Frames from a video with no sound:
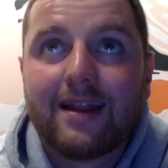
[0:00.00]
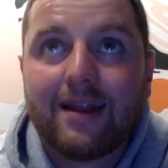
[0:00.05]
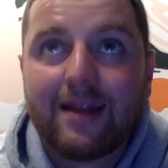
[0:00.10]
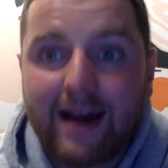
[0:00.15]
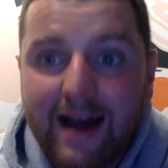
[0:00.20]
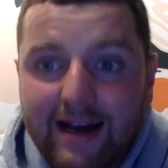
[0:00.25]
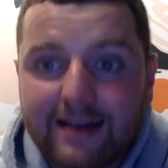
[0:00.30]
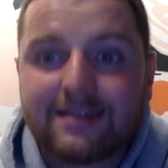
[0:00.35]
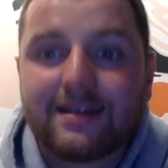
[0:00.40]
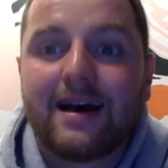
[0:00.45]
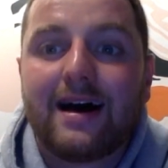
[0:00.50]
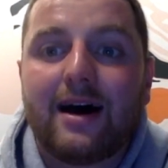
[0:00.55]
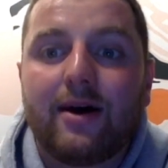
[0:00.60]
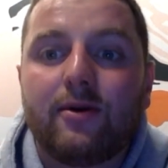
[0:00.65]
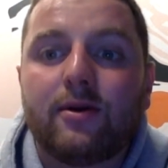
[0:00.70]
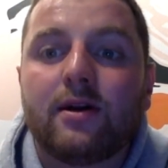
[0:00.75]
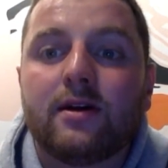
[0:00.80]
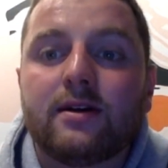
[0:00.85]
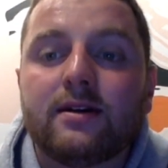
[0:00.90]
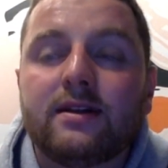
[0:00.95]
That is a
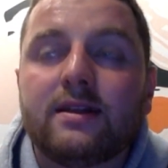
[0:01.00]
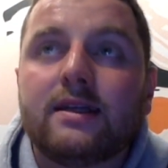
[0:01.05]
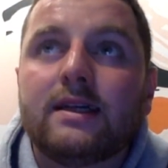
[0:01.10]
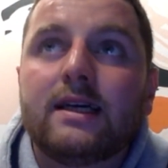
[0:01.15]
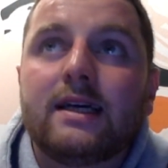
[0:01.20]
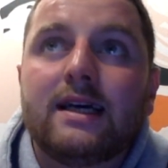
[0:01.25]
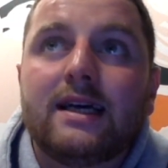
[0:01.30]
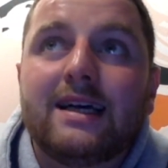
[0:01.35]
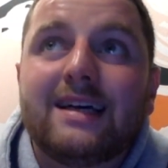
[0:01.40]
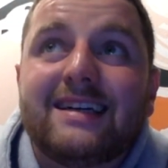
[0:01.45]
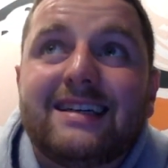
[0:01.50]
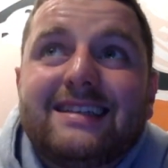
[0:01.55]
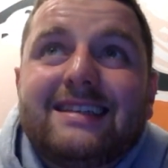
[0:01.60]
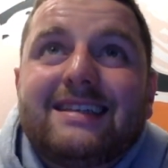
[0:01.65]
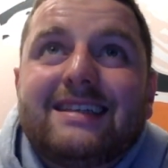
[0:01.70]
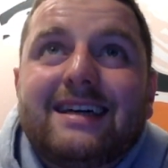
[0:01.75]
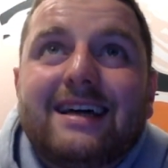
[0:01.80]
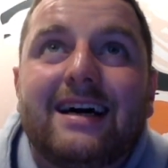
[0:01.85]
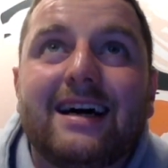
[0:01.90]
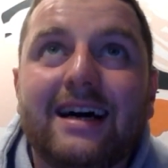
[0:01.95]
howler.
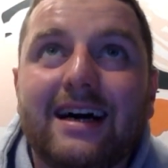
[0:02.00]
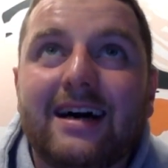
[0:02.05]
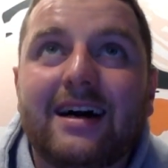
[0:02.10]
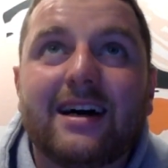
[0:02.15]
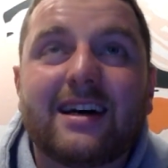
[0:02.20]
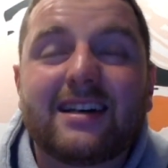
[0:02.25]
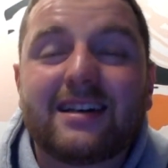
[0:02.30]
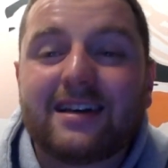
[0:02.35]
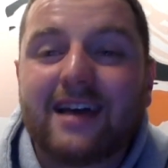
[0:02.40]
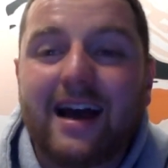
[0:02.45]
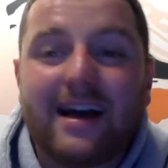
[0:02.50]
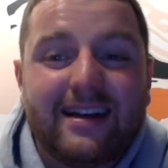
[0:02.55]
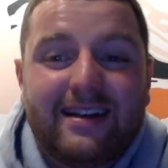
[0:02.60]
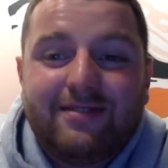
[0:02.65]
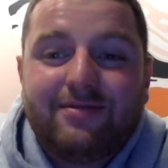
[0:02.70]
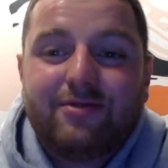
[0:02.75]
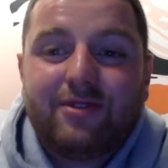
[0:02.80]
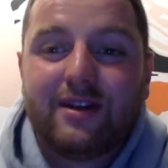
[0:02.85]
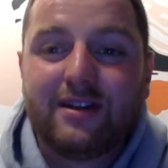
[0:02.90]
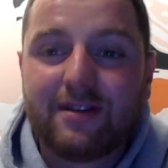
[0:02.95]
Uh, I can't
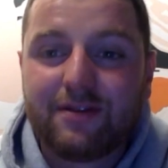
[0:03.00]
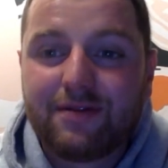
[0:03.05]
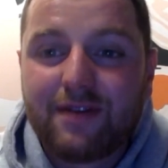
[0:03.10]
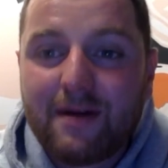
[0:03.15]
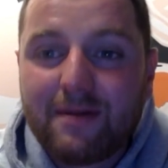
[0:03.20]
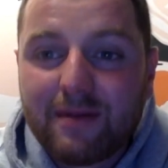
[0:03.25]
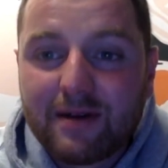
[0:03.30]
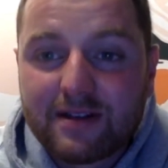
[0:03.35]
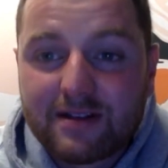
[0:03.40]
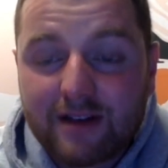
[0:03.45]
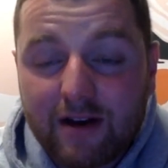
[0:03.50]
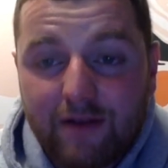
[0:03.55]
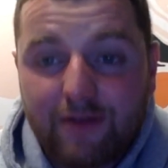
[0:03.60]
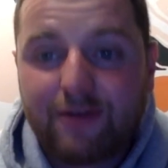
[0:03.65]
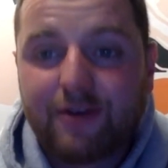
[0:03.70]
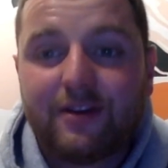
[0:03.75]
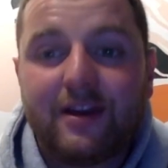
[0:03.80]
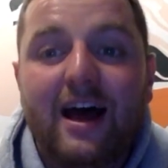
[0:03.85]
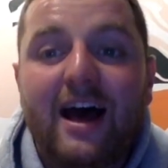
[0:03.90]
even really defend myself on